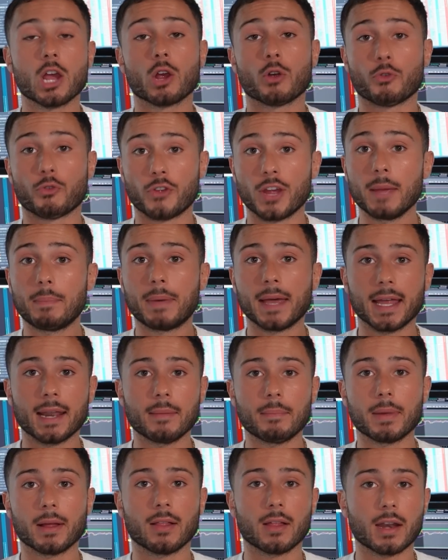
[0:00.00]

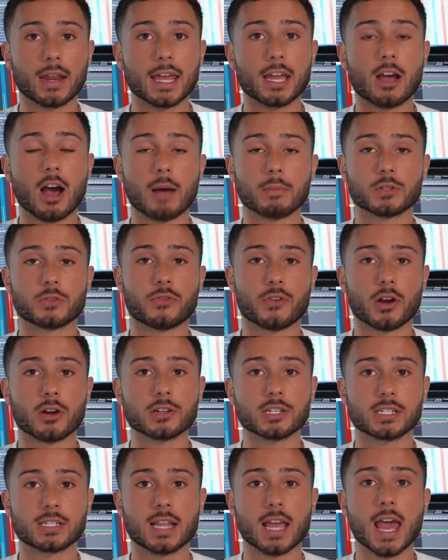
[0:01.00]
Repeatability comes
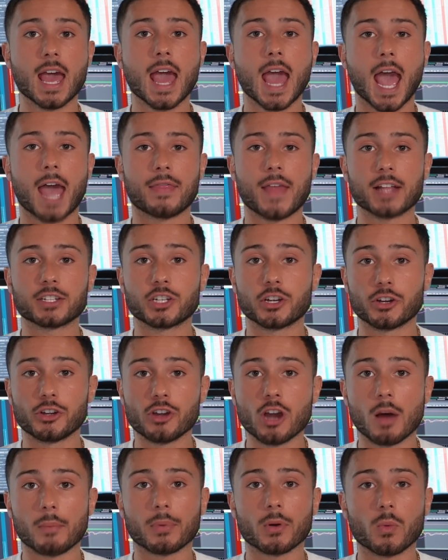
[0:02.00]
first and that's your
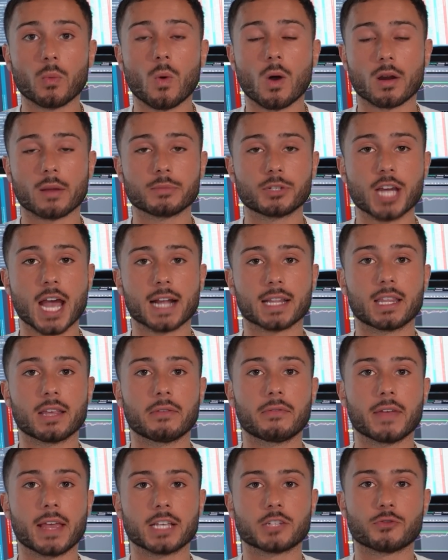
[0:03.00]
number one
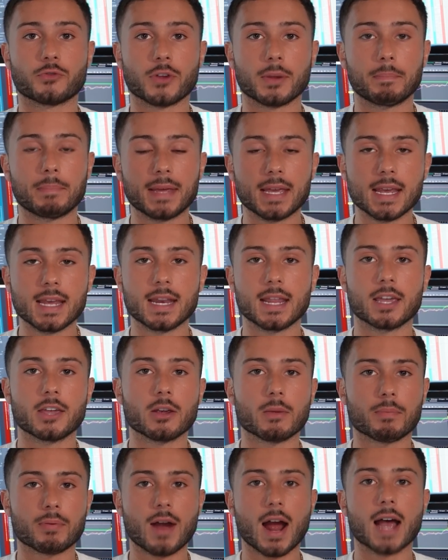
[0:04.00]
objective is repeating
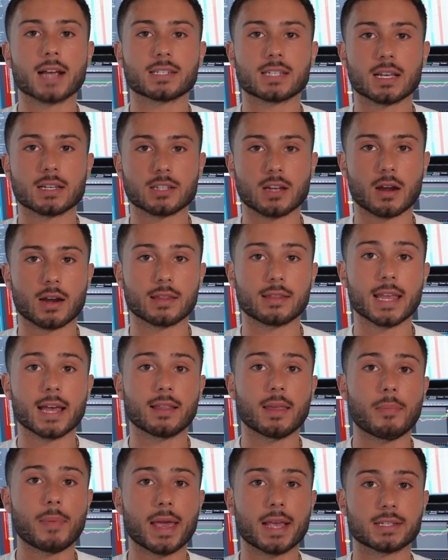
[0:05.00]
your process on a
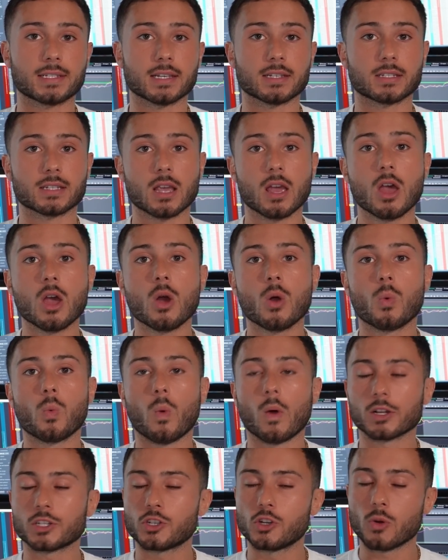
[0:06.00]
daily basis.
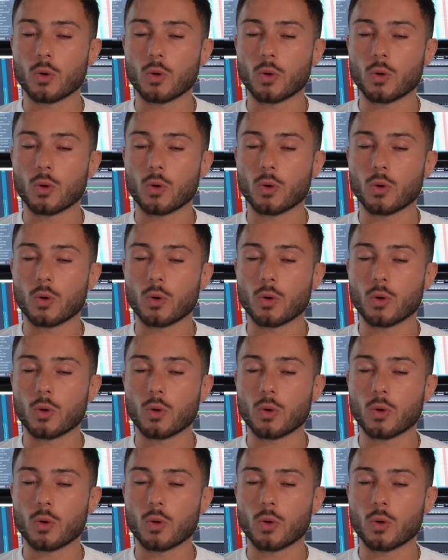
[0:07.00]
Once